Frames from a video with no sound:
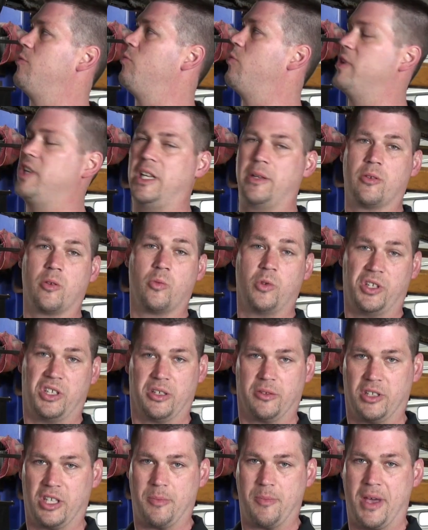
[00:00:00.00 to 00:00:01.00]
when they were
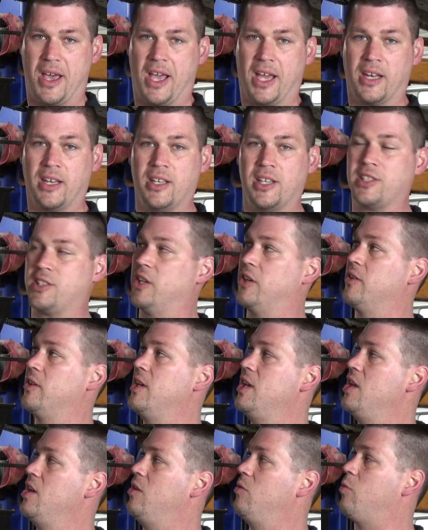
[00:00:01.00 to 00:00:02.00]
really, really bad.
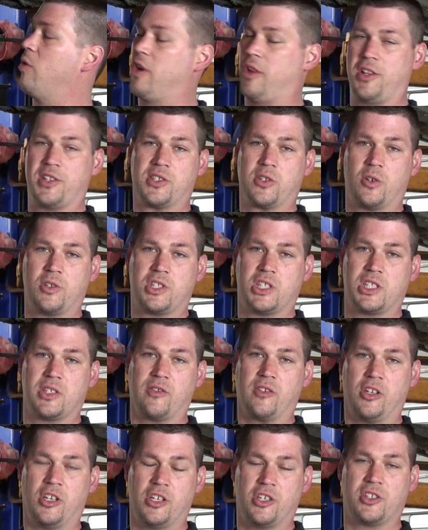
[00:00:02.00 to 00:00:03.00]
So one of the sources
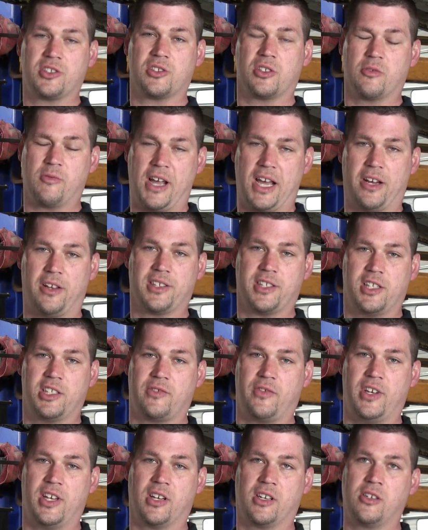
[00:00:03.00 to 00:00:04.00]
of clunks or rattles on
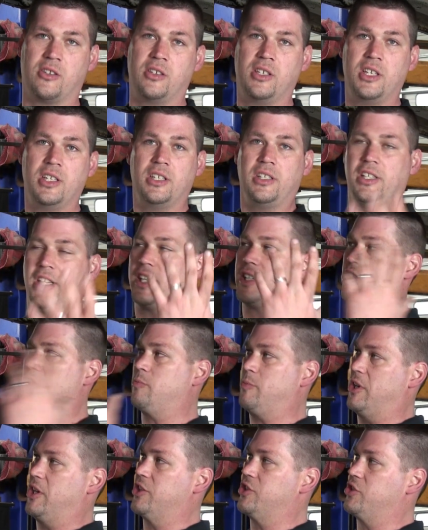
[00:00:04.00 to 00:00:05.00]
this vehicle is
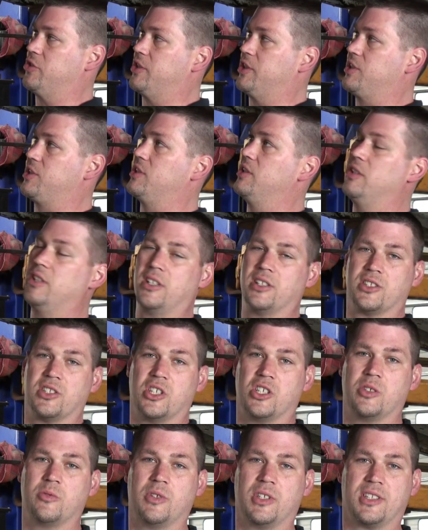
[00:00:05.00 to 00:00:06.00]
the ball joints.
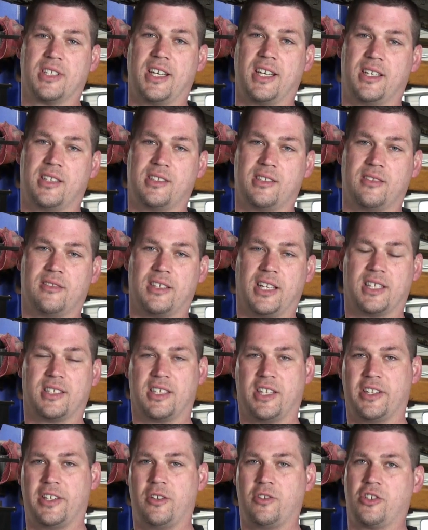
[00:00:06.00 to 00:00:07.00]
So with that,
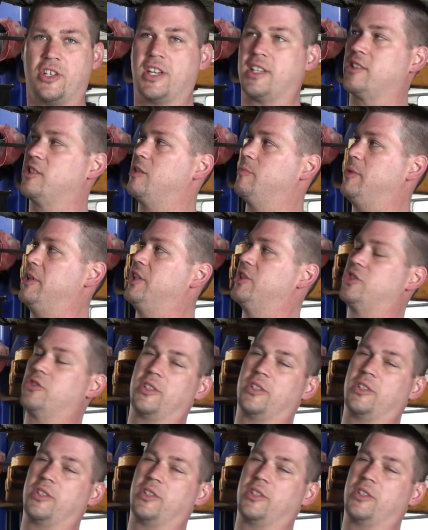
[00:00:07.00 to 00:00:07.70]
that's how you check the ball